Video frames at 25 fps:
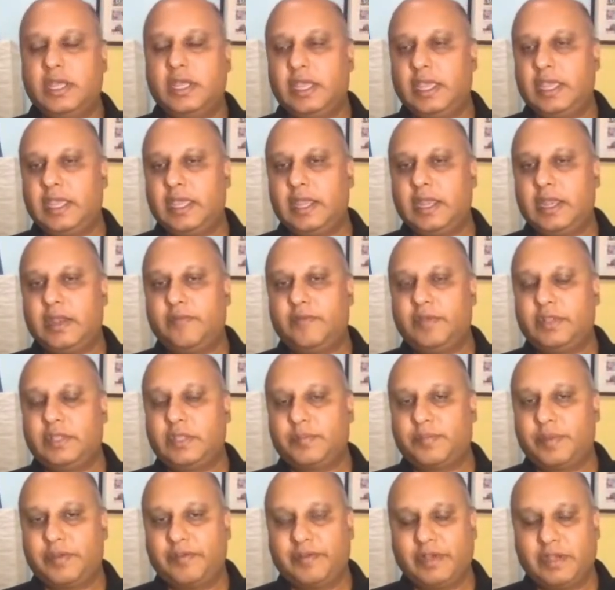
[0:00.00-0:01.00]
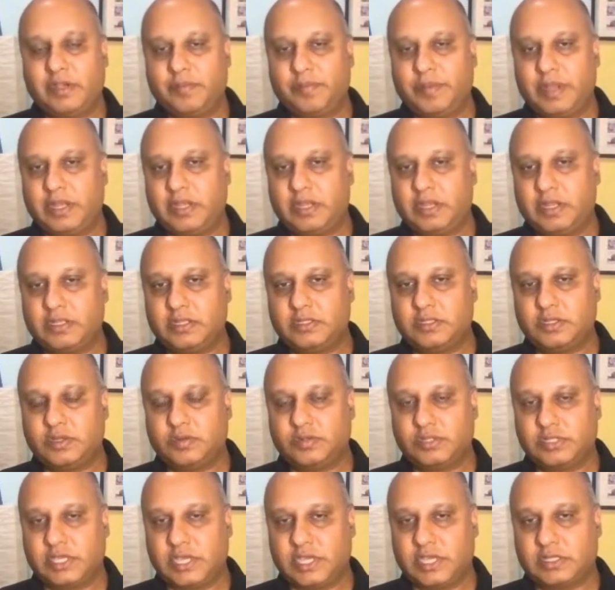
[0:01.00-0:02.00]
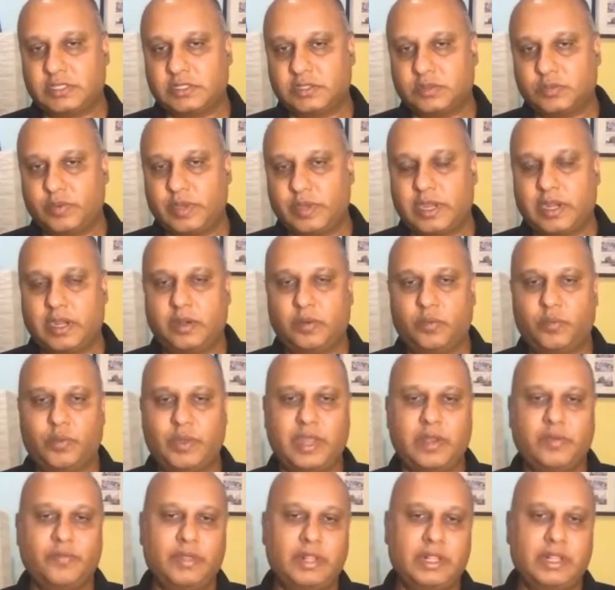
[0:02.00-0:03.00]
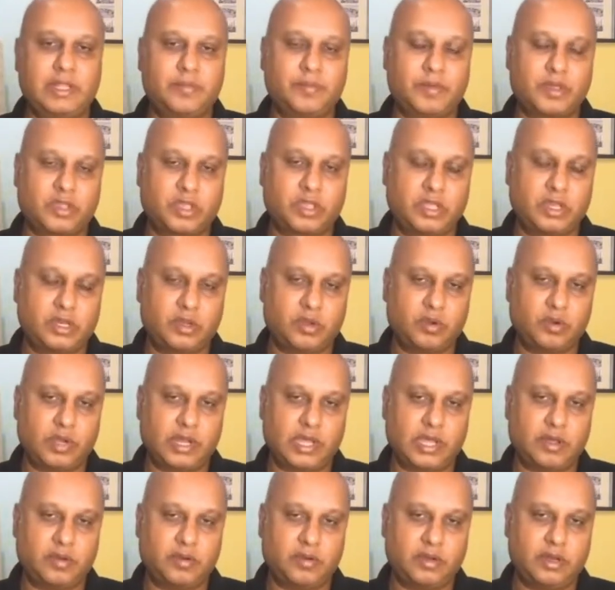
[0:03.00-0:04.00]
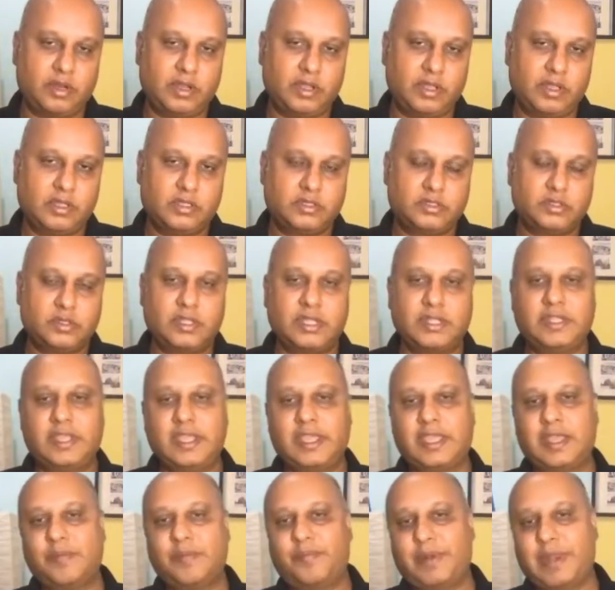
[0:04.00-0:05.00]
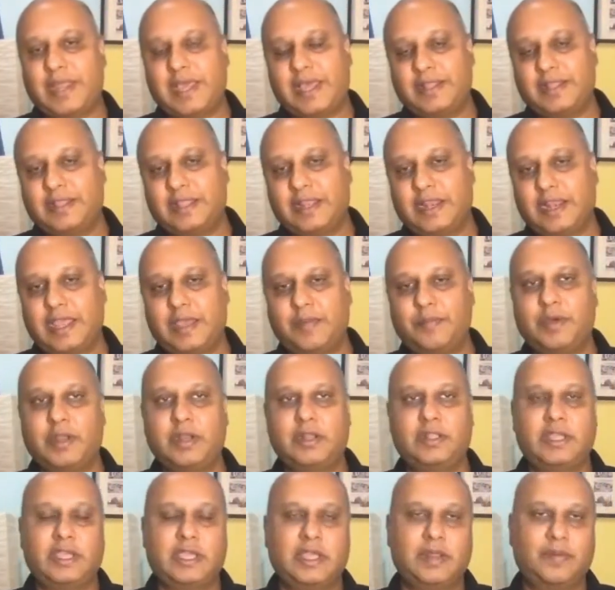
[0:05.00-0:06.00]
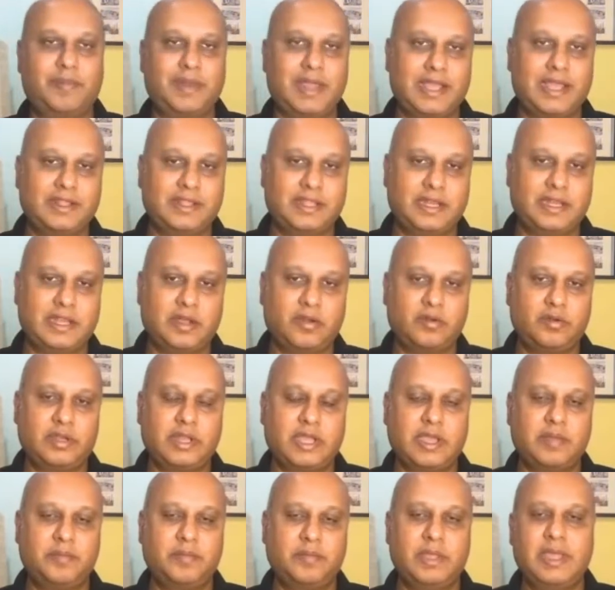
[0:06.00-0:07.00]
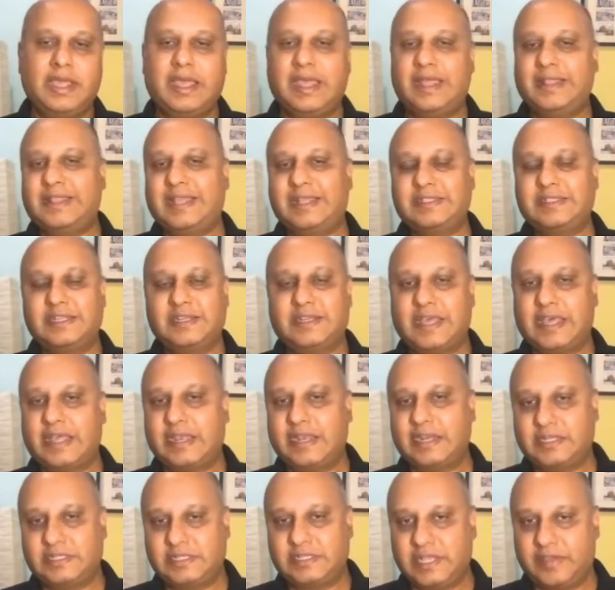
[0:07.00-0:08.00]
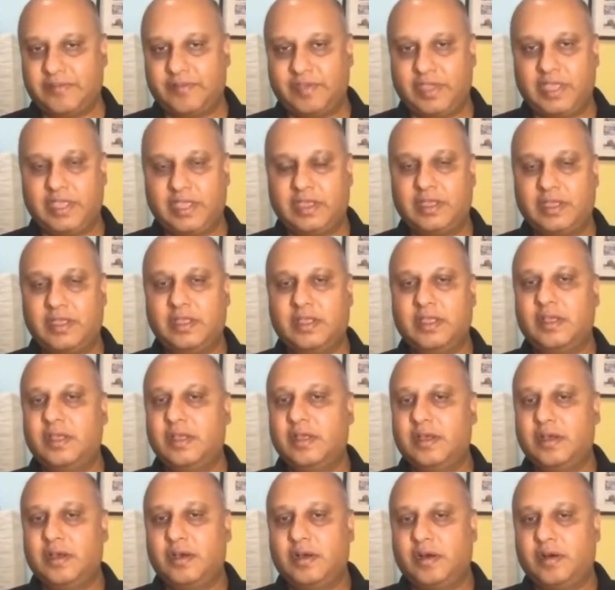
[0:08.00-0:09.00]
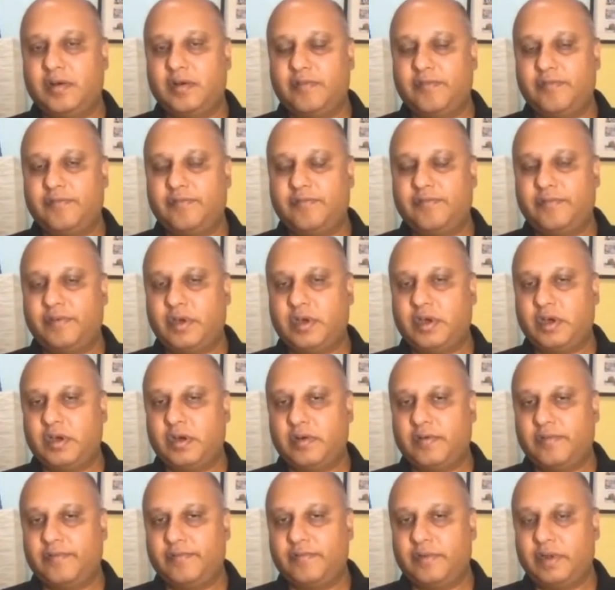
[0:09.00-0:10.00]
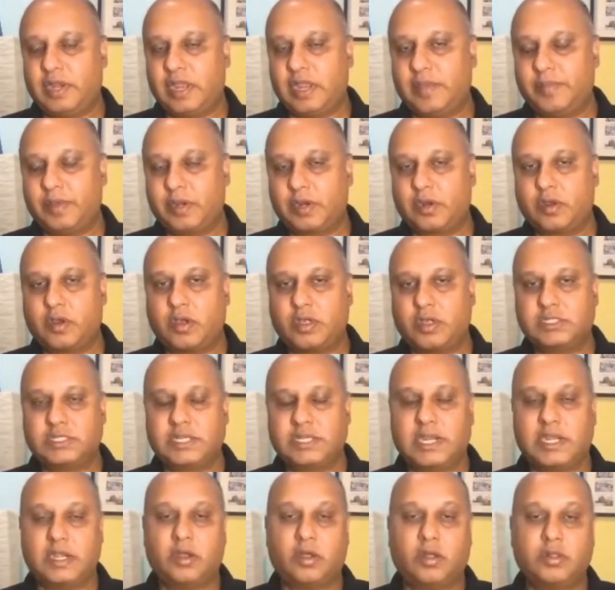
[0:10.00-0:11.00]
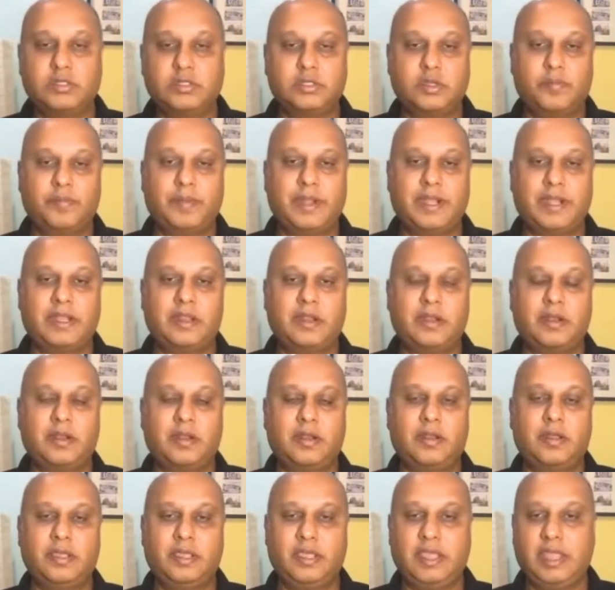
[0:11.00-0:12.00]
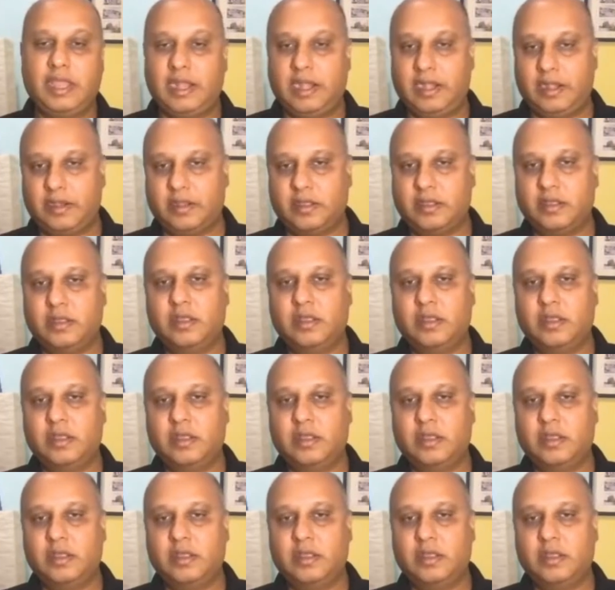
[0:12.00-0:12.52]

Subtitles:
and with the preventive maintenance use case, where when will the machine go down so that they can plan the labor, they can plan the downtime. That's a direct saving of labor cost and also better yield